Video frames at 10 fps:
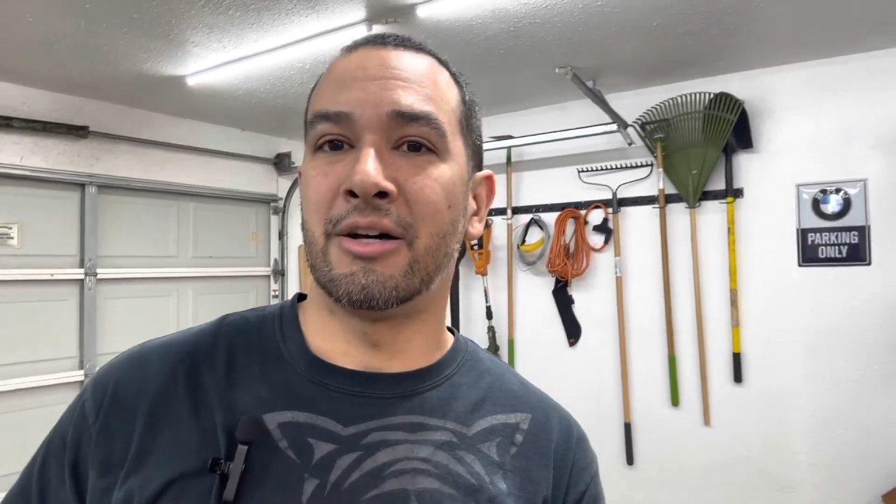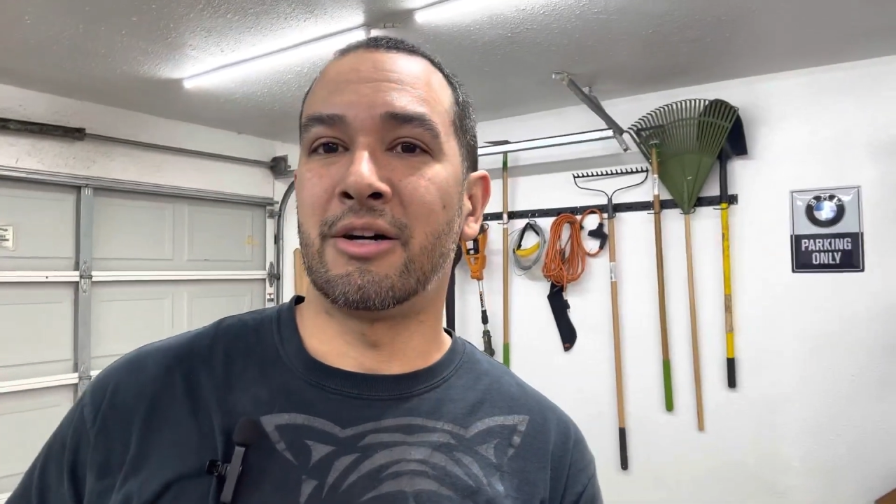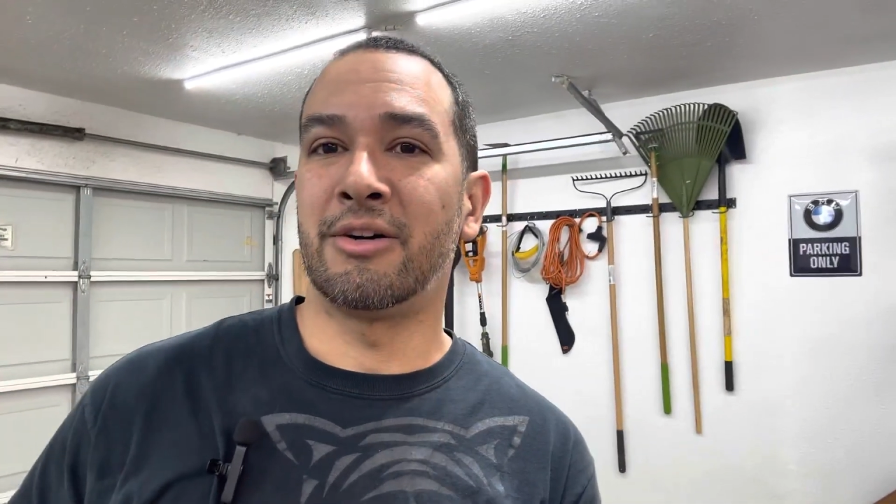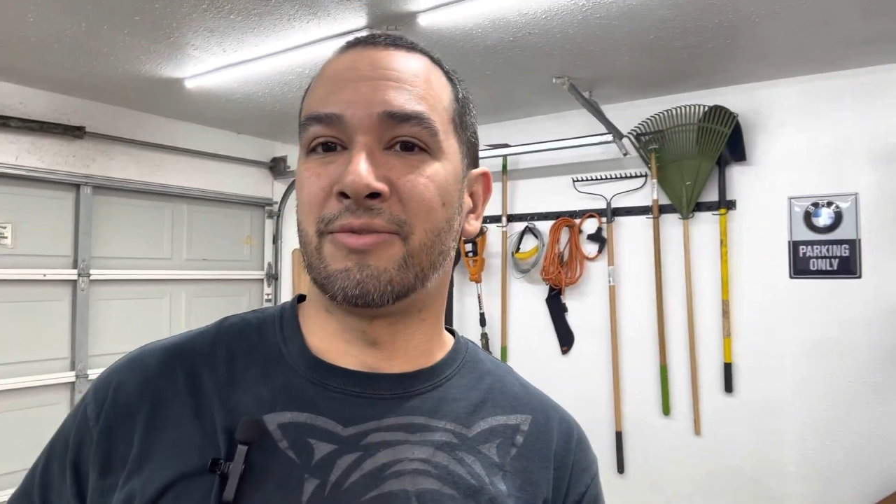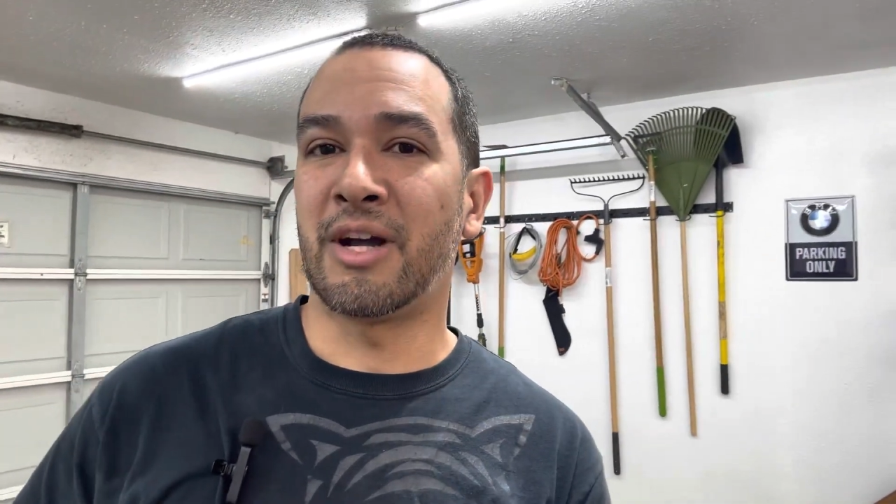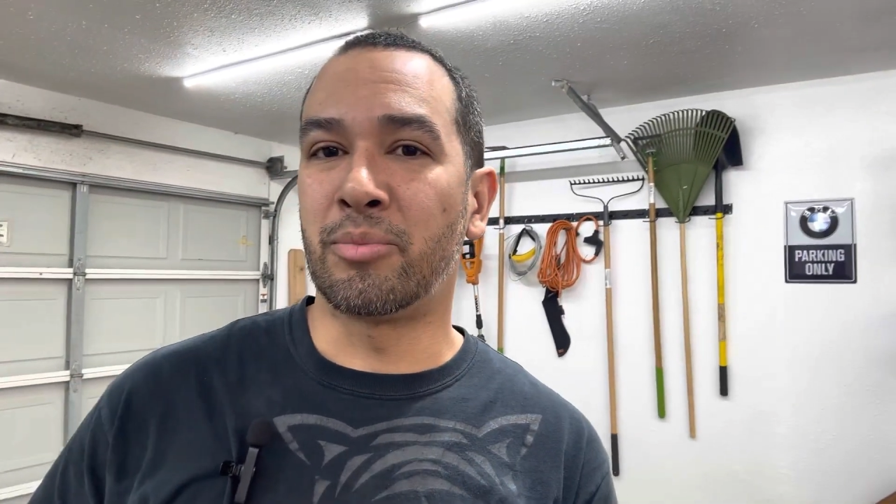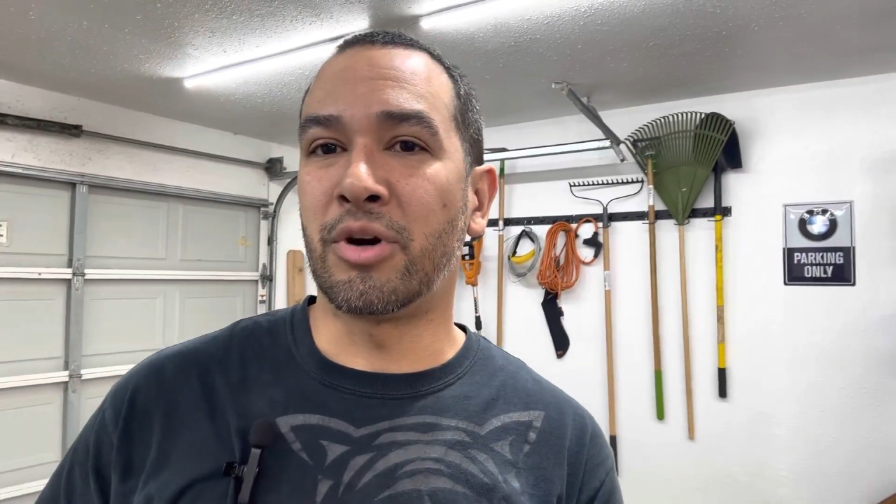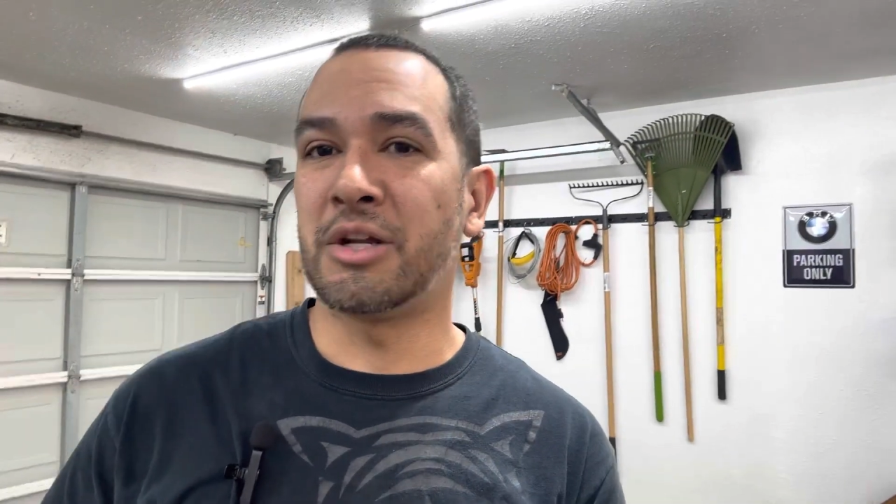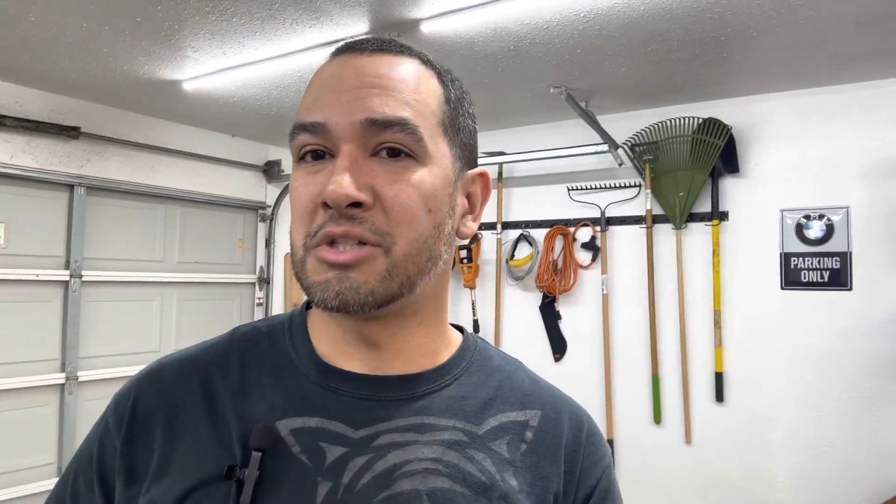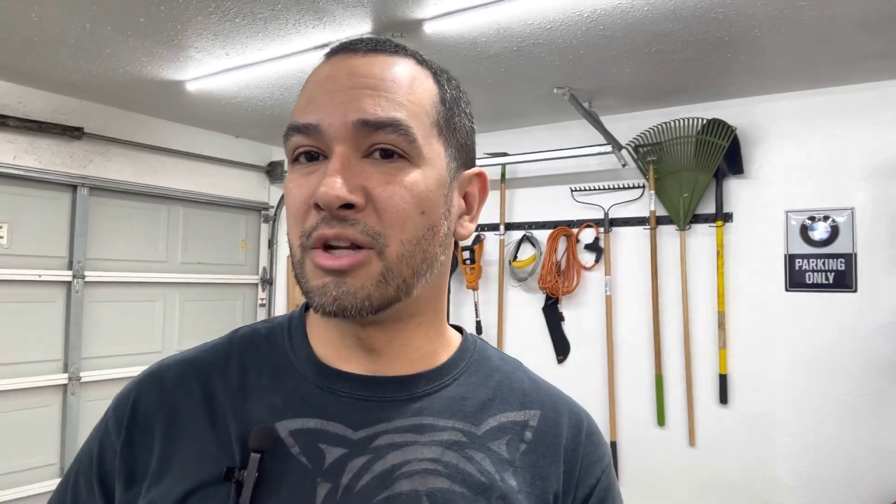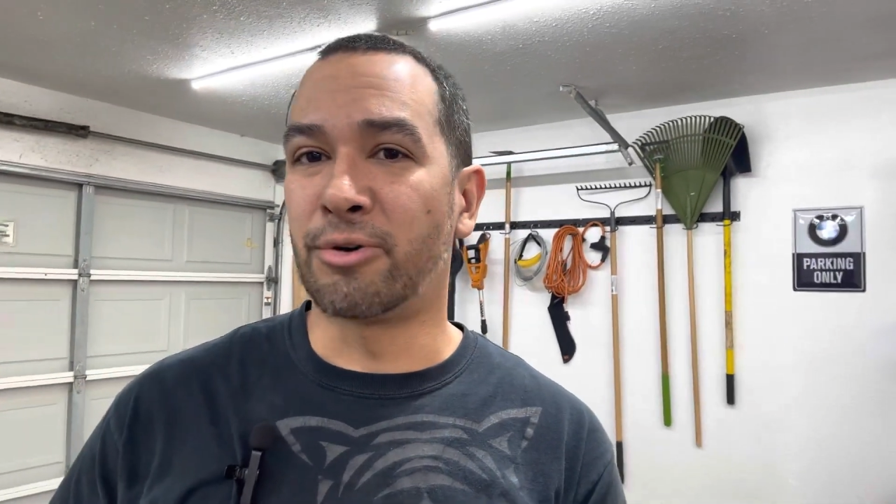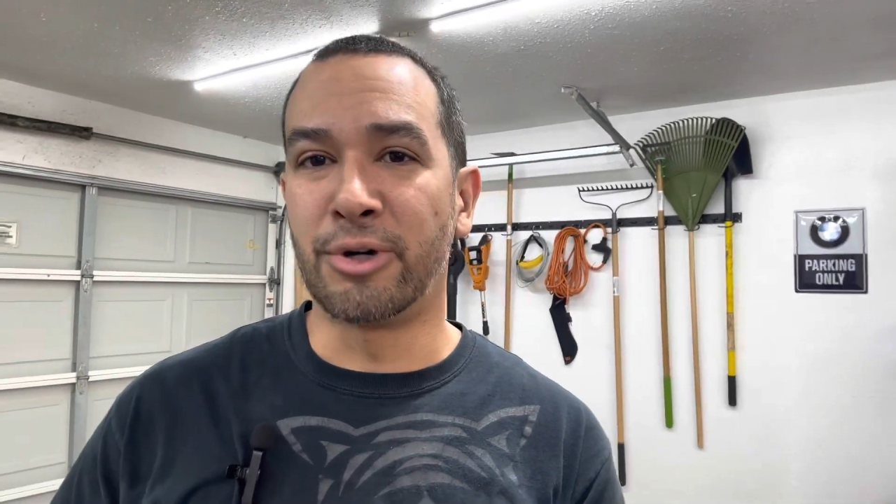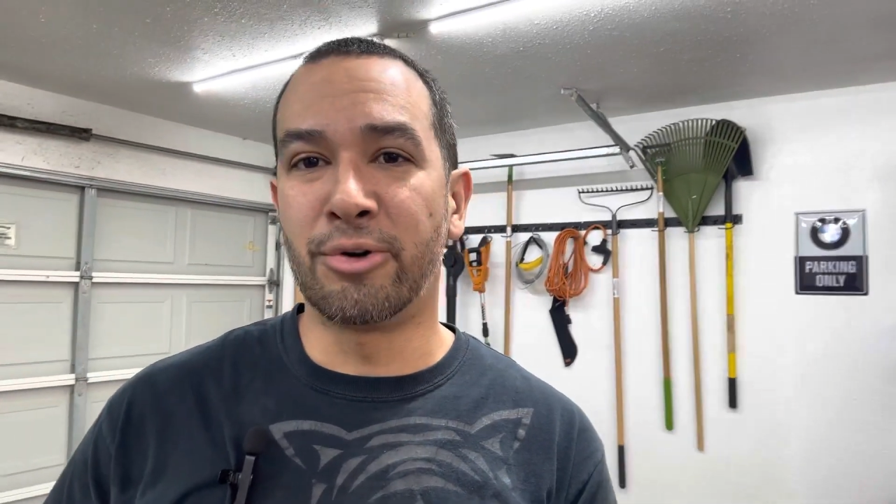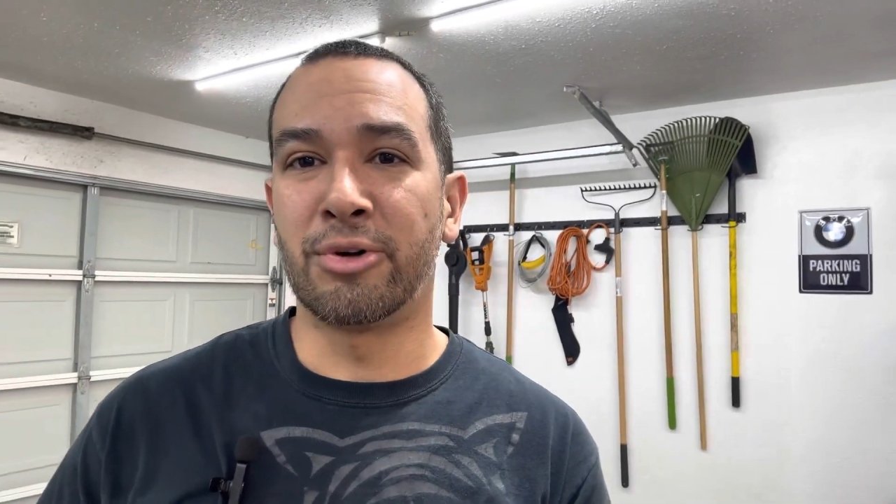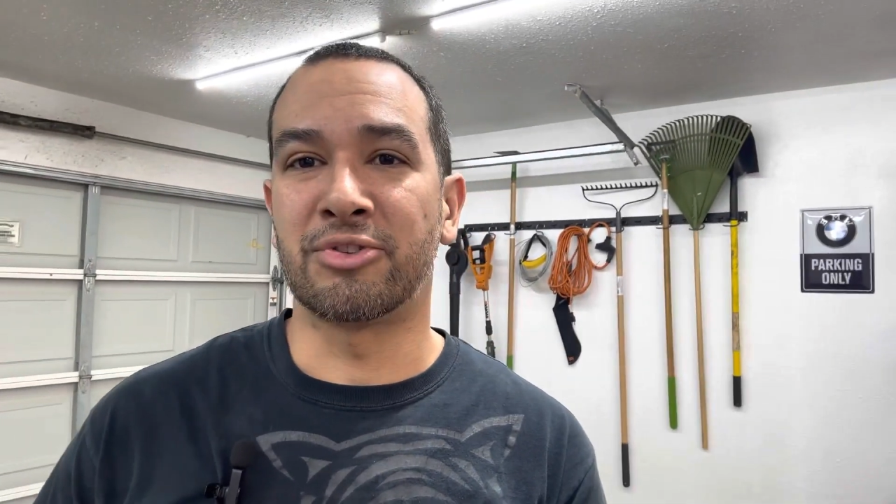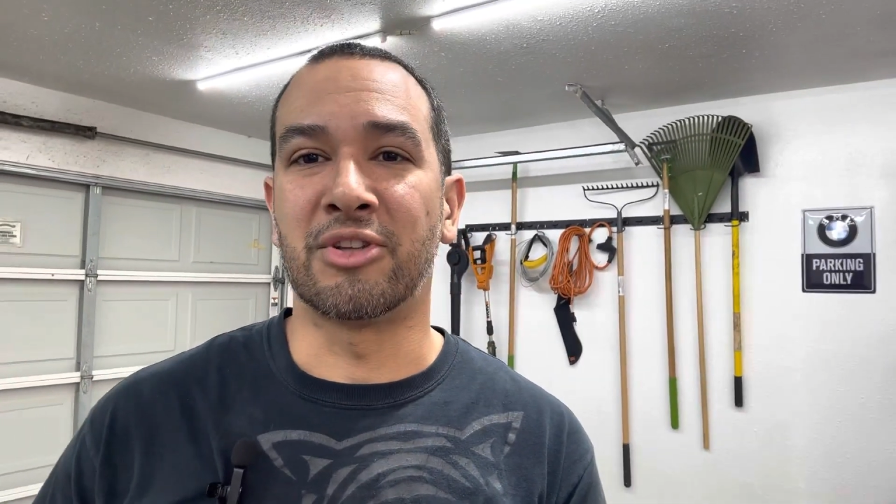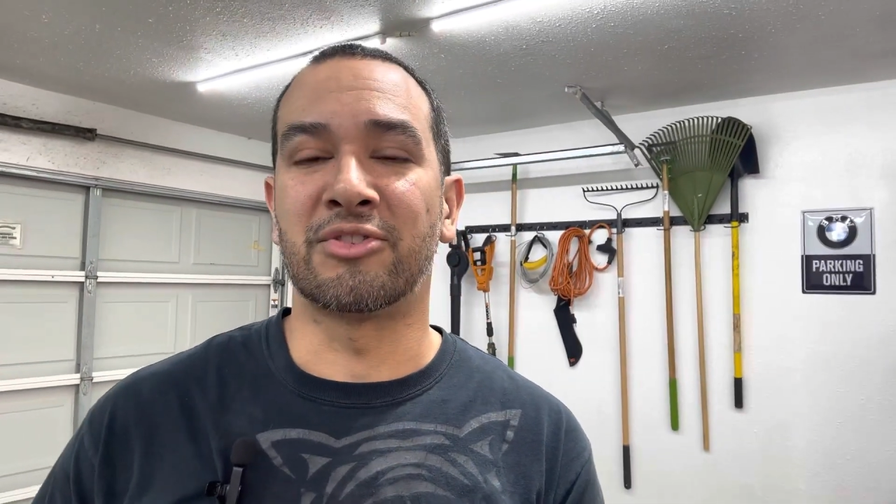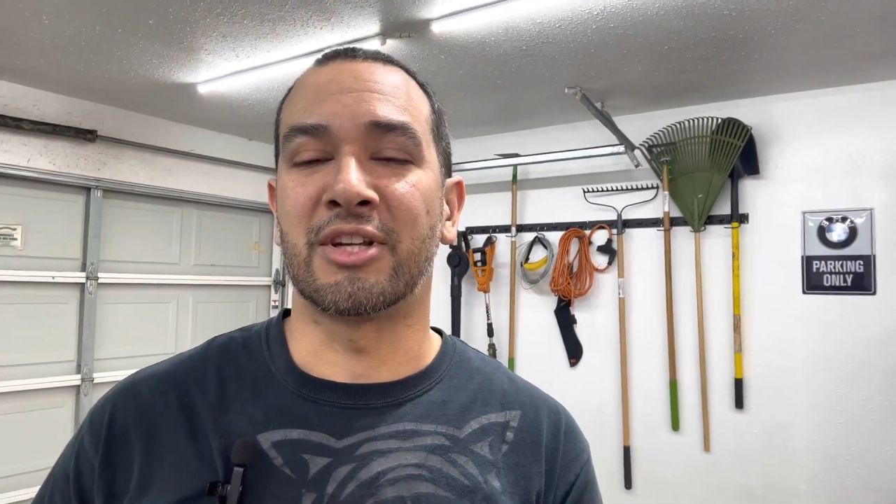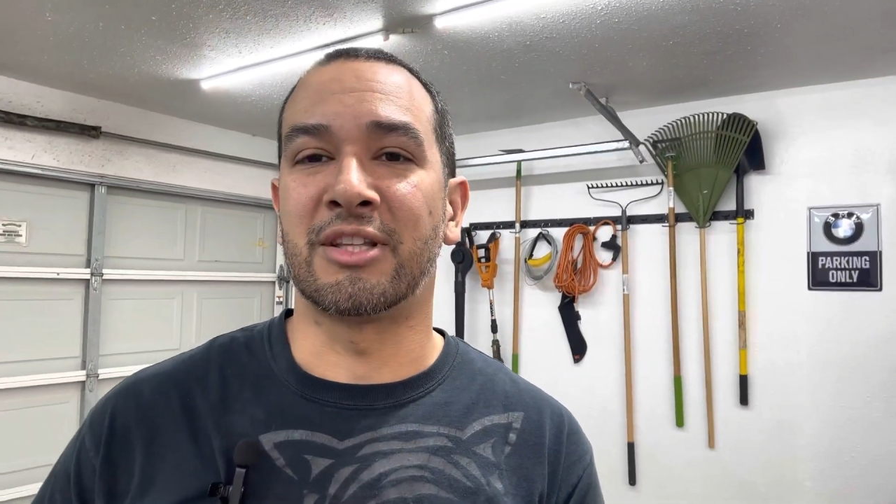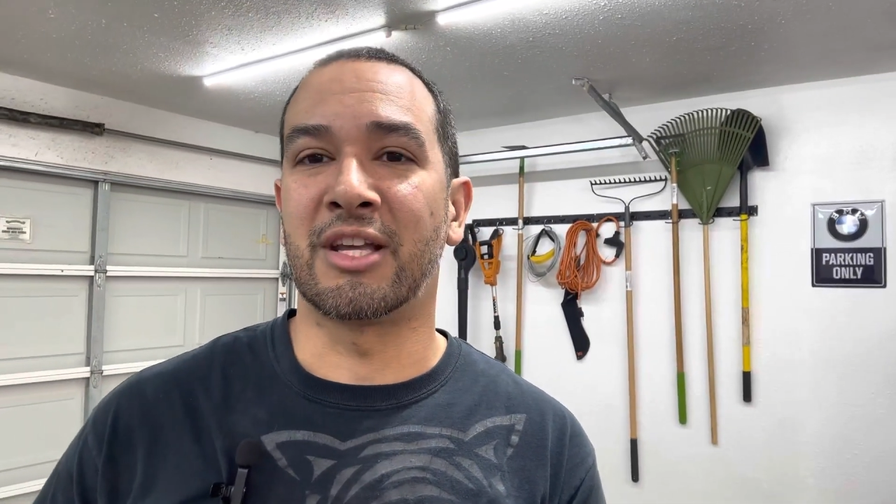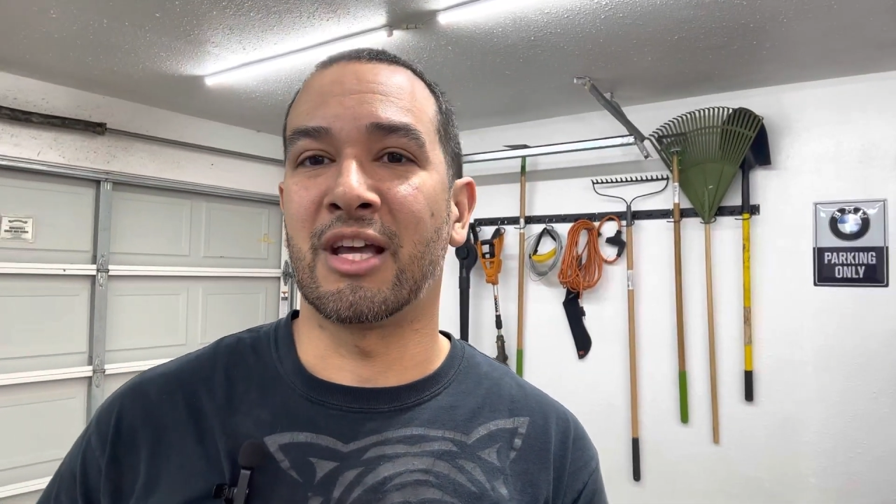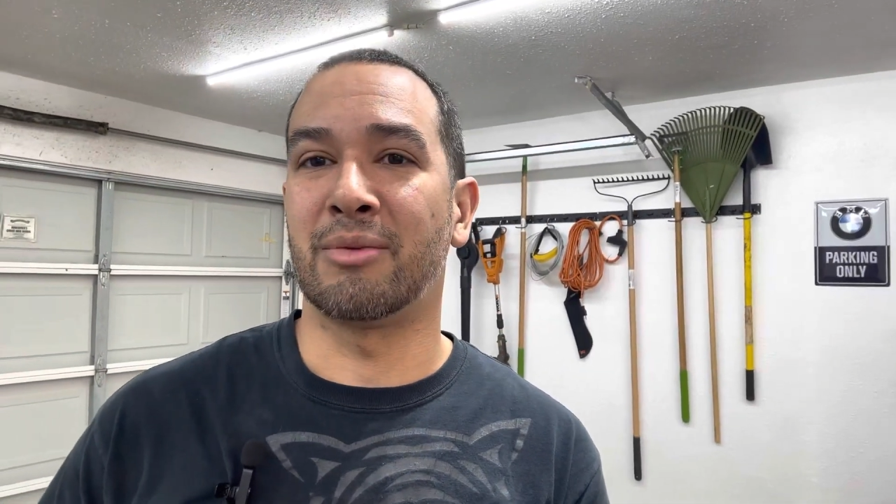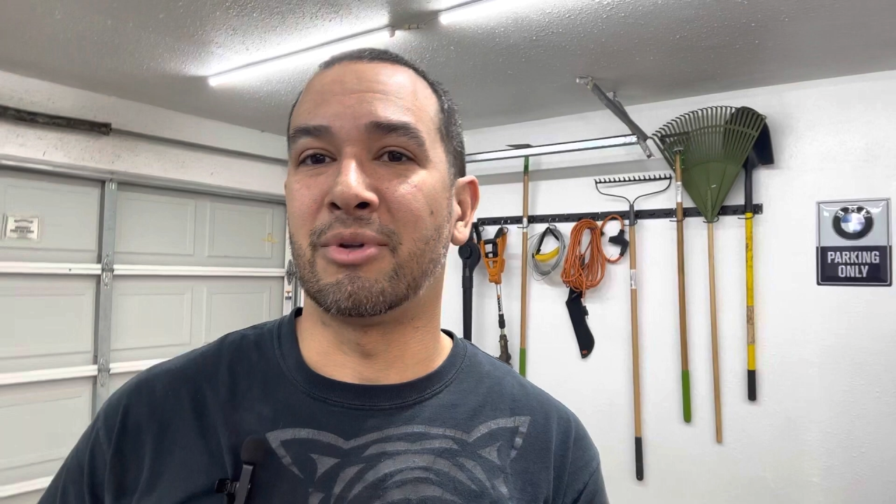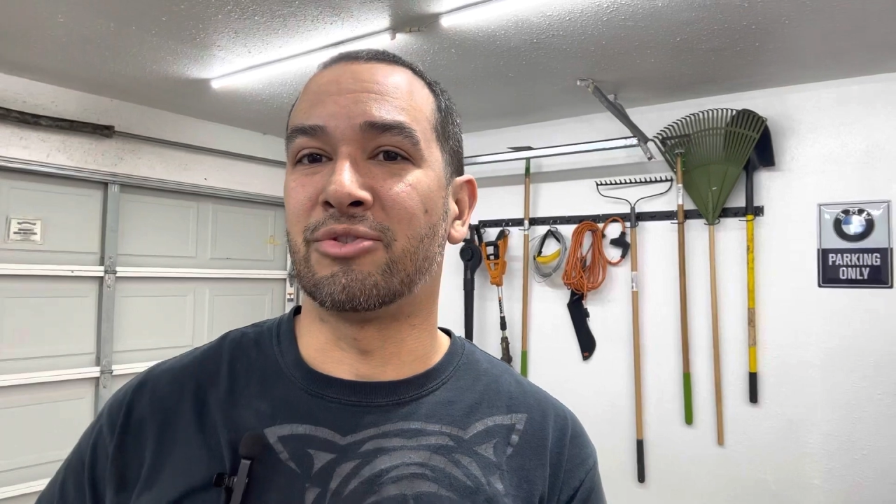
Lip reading: vibration or noise inside the cabin.